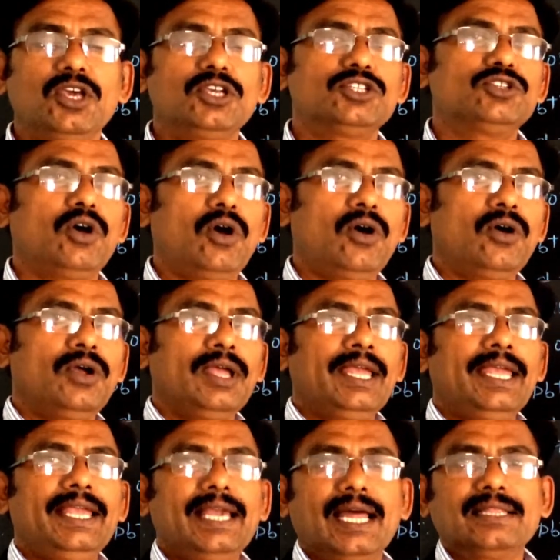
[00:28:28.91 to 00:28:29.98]
So
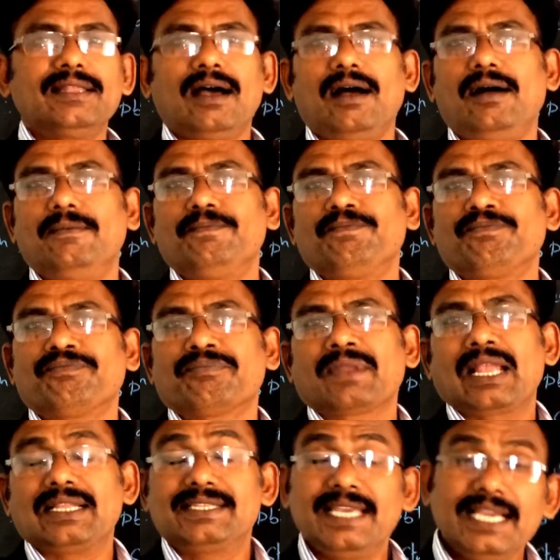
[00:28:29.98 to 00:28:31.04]
here the
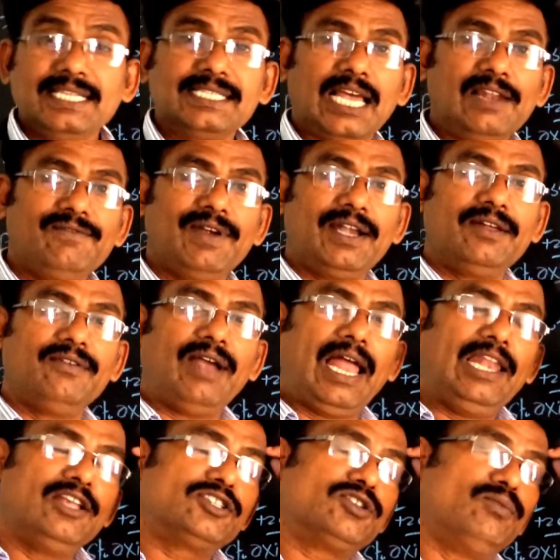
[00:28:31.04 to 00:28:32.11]
zinc sulfate
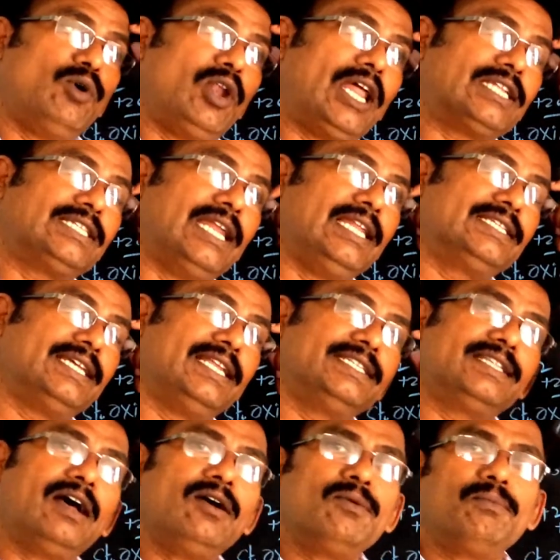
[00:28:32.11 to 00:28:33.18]
value, so molar solution is
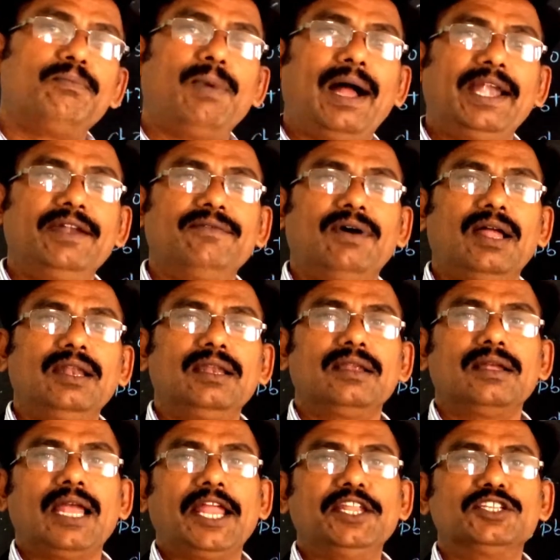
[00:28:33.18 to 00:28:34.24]
the
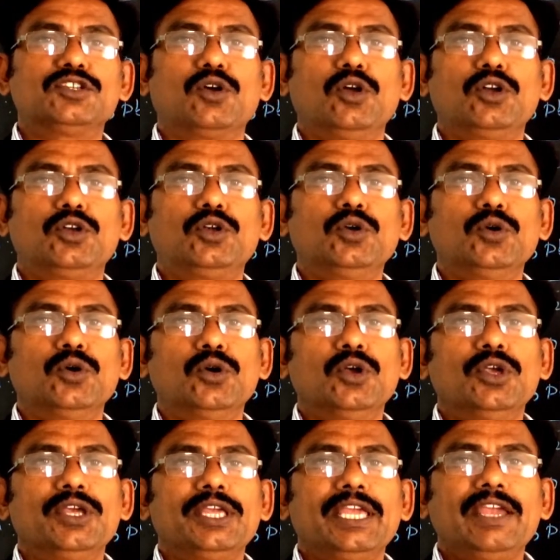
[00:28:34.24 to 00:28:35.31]
0.1, N is equal to 2.
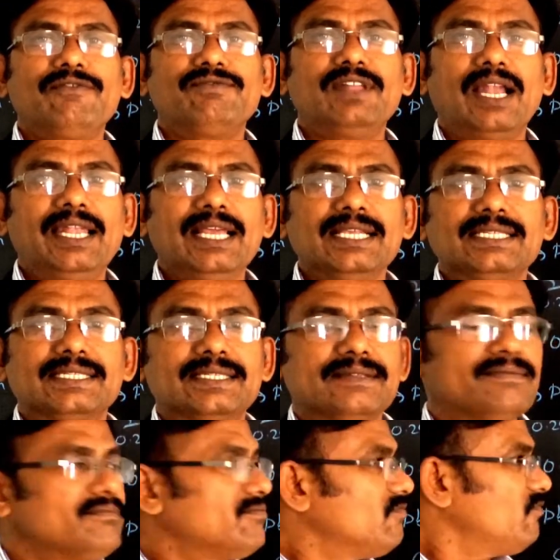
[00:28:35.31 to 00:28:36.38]
If that is,
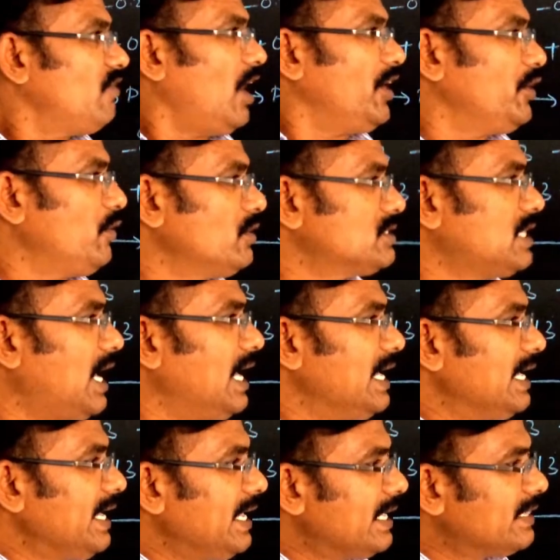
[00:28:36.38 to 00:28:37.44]
we have to use
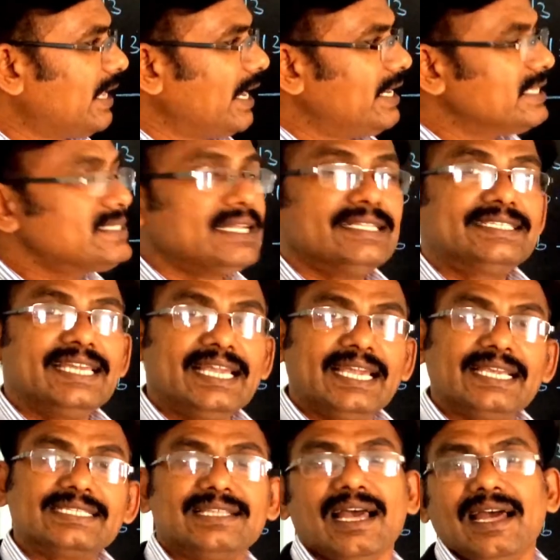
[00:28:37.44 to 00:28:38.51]
that is the zinc
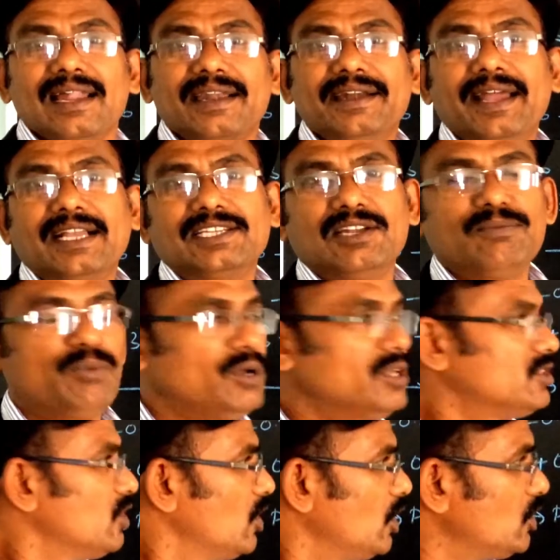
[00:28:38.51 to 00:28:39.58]
is the reduction
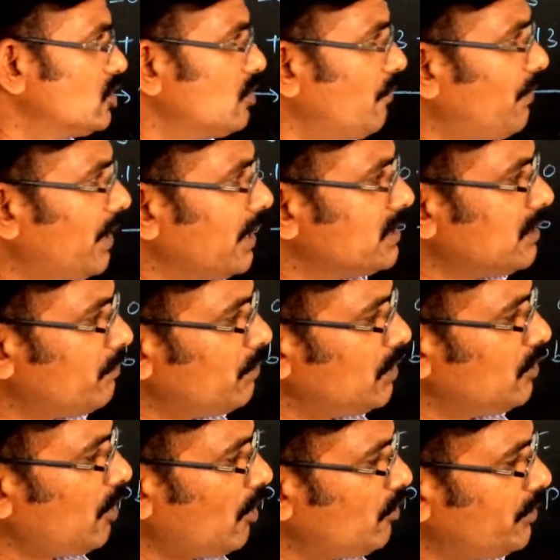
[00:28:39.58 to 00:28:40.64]
potential. So for example,
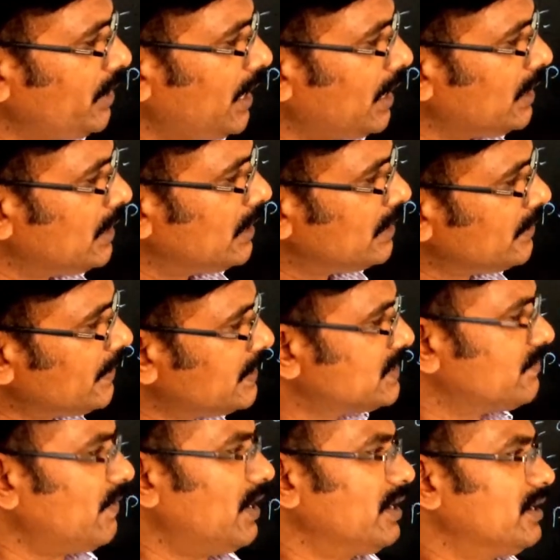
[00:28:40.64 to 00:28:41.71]
you have to take this
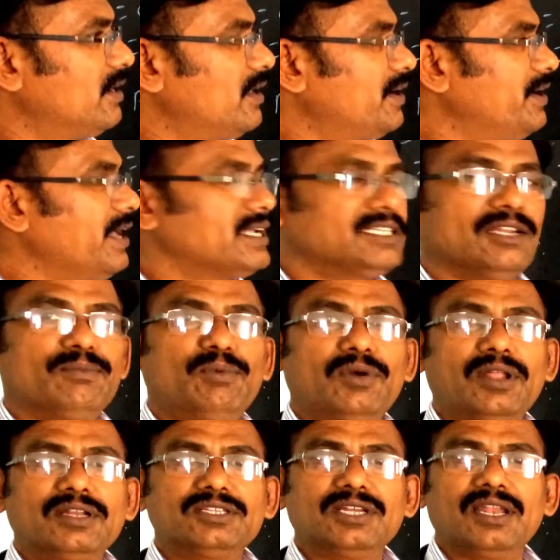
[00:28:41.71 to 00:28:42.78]
one, reduction
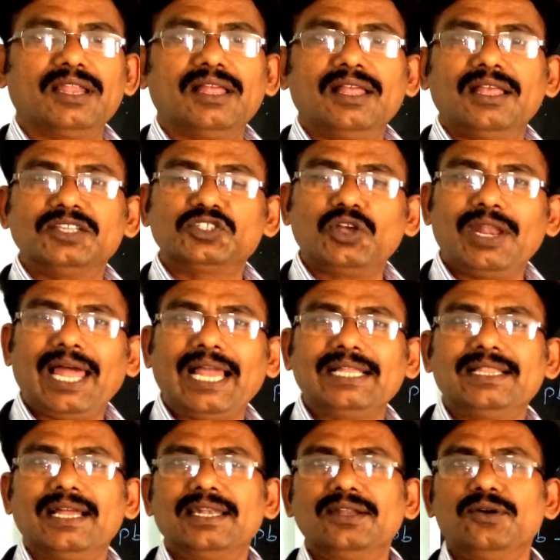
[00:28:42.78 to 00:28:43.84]
potential. So like
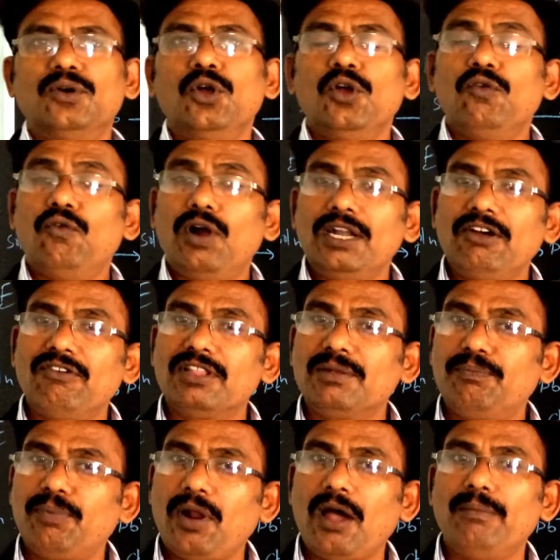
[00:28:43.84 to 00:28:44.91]
that, whatever
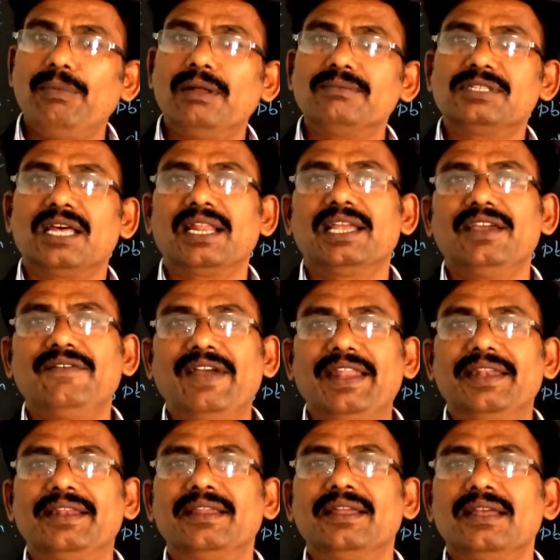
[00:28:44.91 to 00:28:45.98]
the problems are
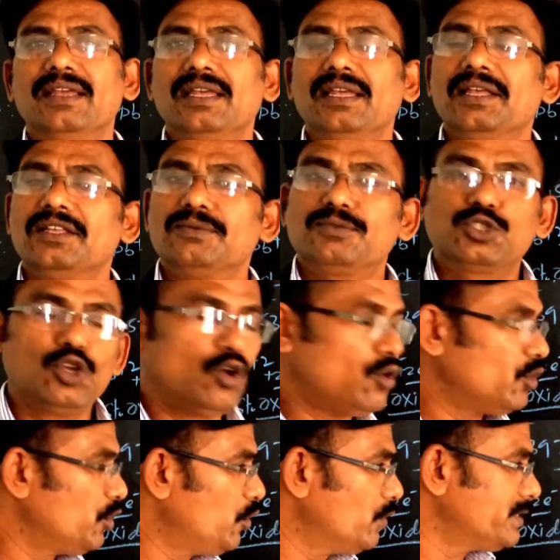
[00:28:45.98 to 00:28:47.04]
given,
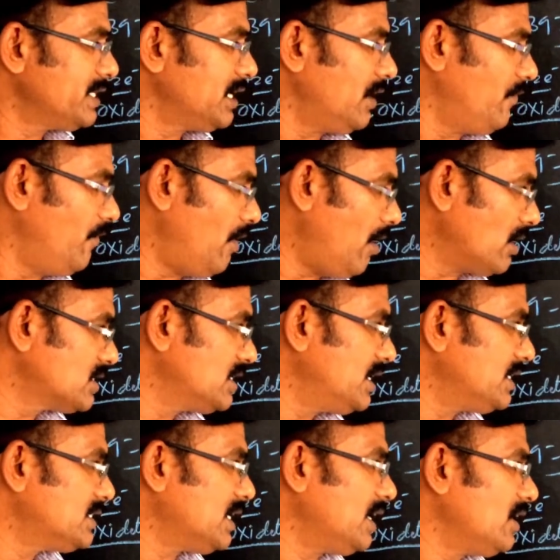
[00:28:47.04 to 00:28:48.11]
so using of
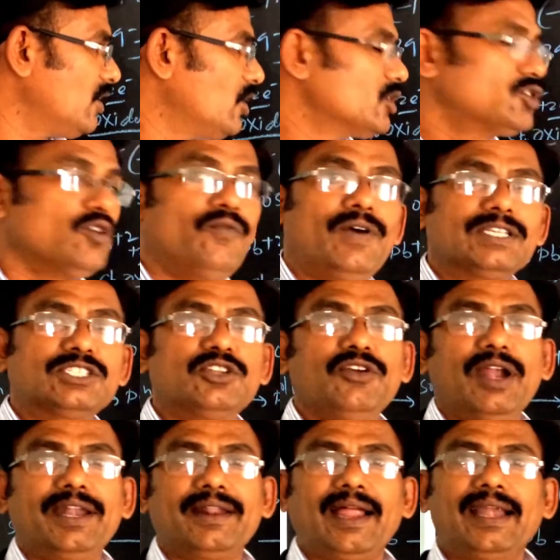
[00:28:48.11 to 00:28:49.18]
oxidation, so first you
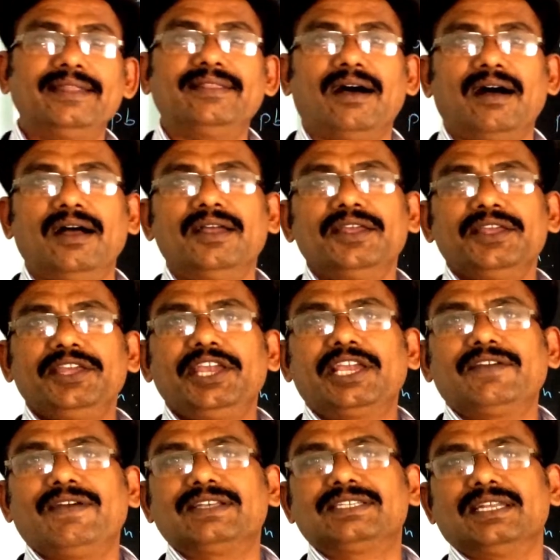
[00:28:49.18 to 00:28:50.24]
have to write the
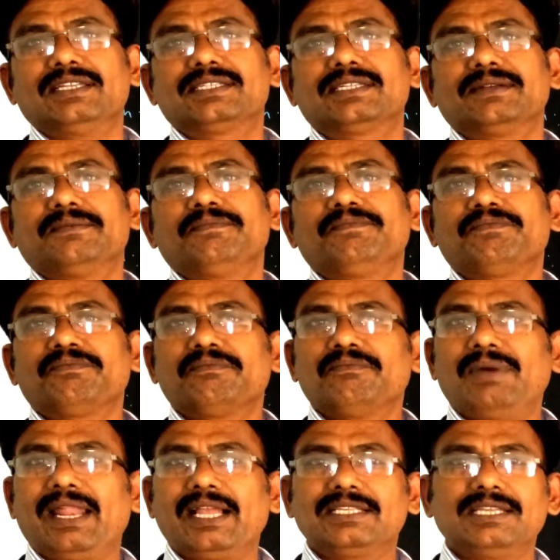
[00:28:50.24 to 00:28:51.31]
equations.
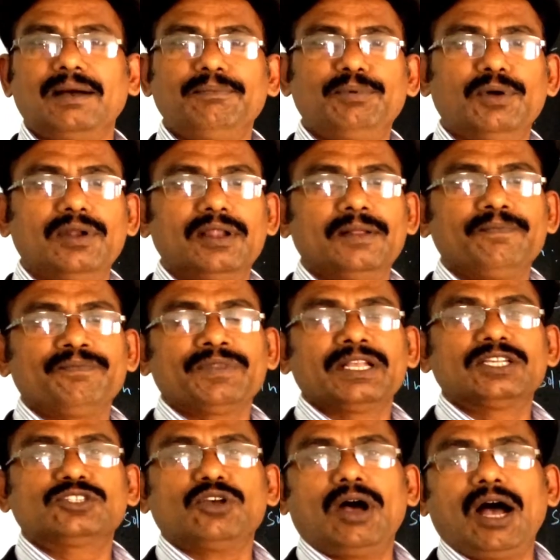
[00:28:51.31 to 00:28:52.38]
For example,
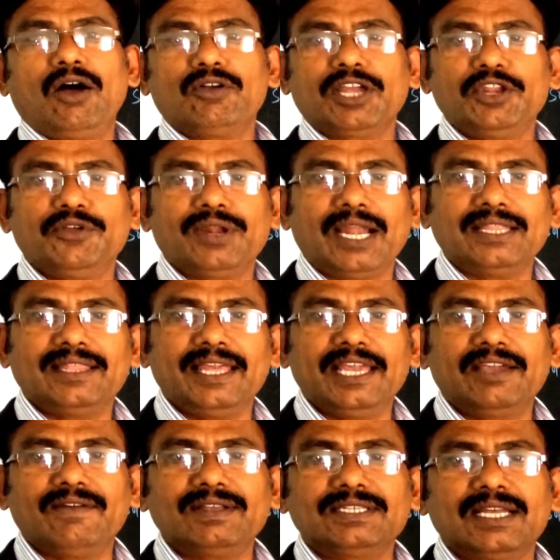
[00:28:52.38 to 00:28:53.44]
so how can you write the
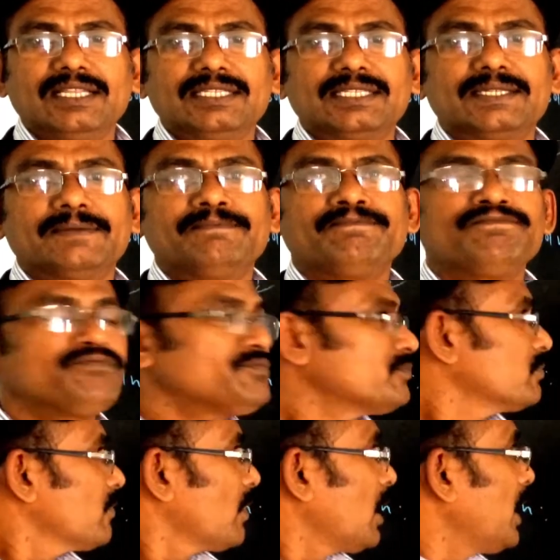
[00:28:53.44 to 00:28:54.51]
equations?
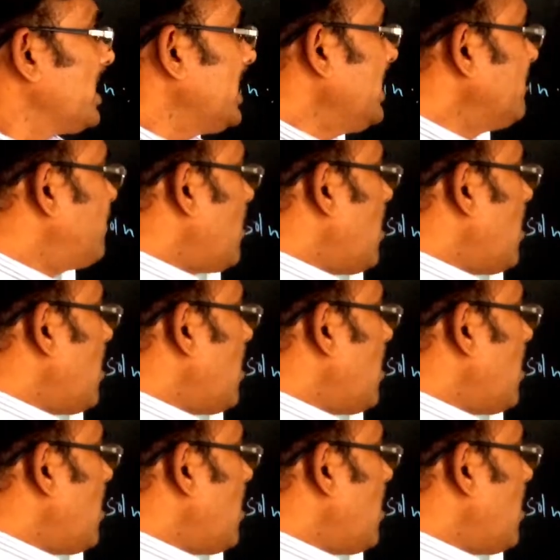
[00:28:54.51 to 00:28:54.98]
If